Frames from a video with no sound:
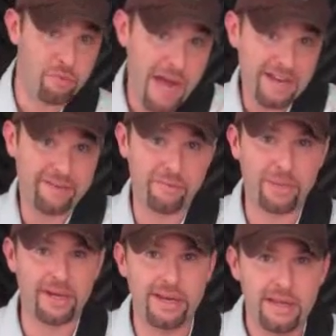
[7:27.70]
remind
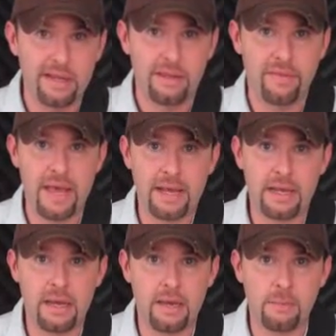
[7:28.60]
everybody that
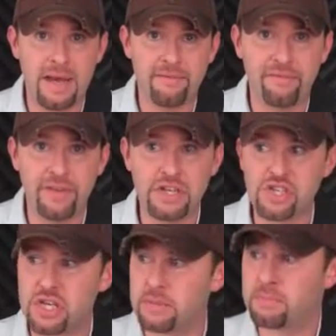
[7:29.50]
I've
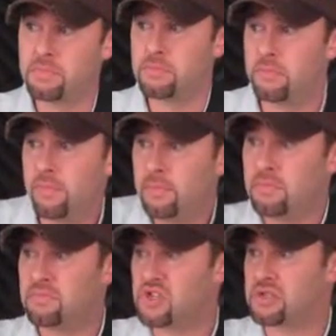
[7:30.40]
finished up,
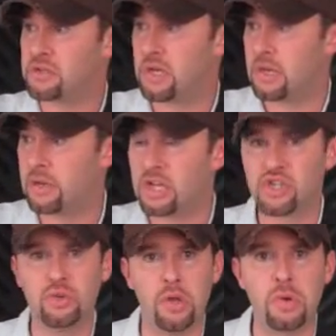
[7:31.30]
just not
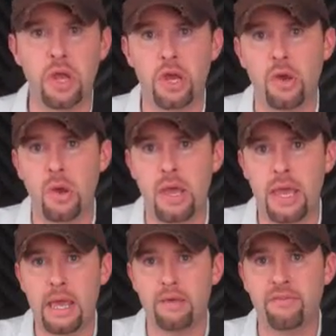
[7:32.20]
too long ago,
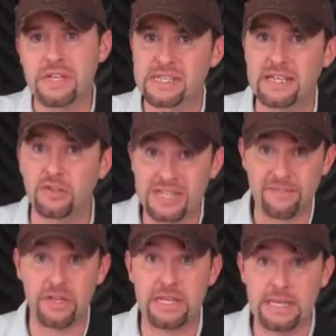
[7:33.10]
a Vince Gill
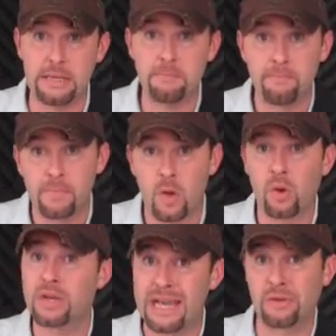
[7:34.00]
DVD,
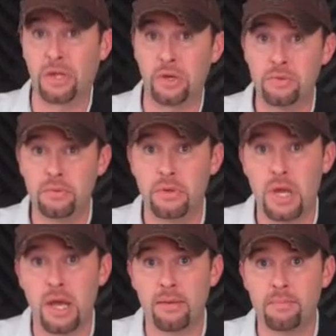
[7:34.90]
or a download,
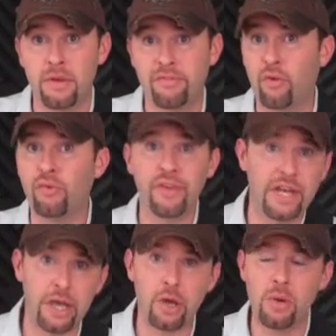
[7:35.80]
a full
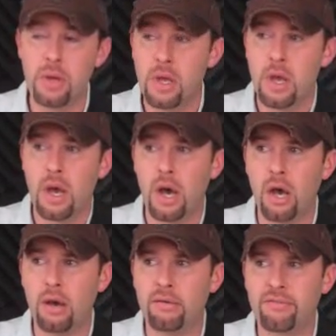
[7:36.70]
video
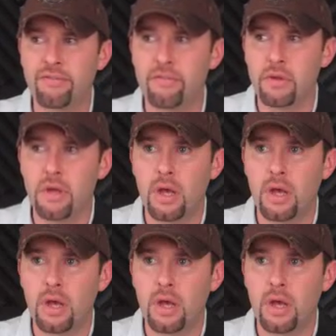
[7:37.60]
of